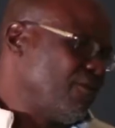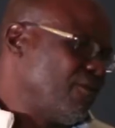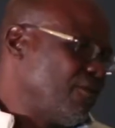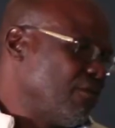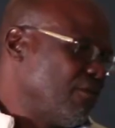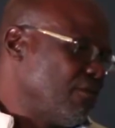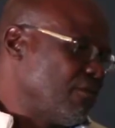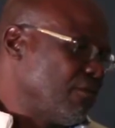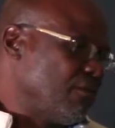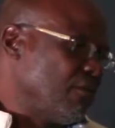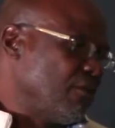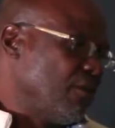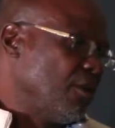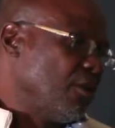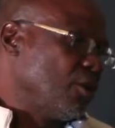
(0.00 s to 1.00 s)

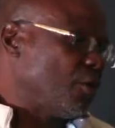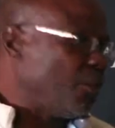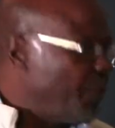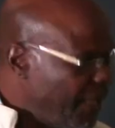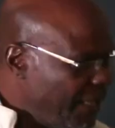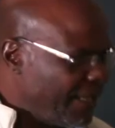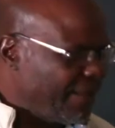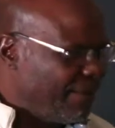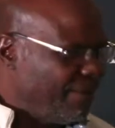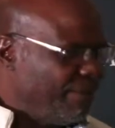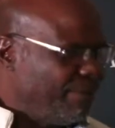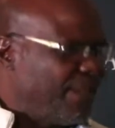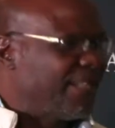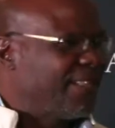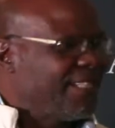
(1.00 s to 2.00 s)
to bury,
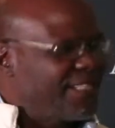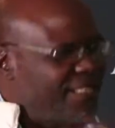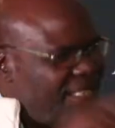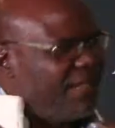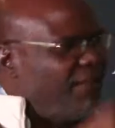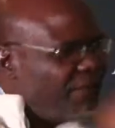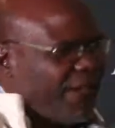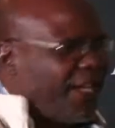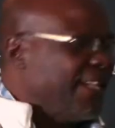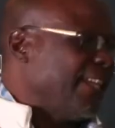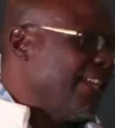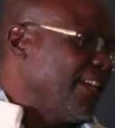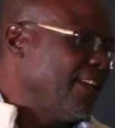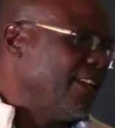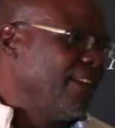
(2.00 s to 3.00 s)
but they still fined
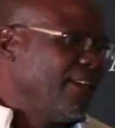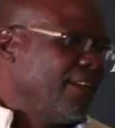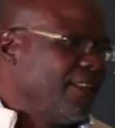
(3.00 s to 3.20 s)
her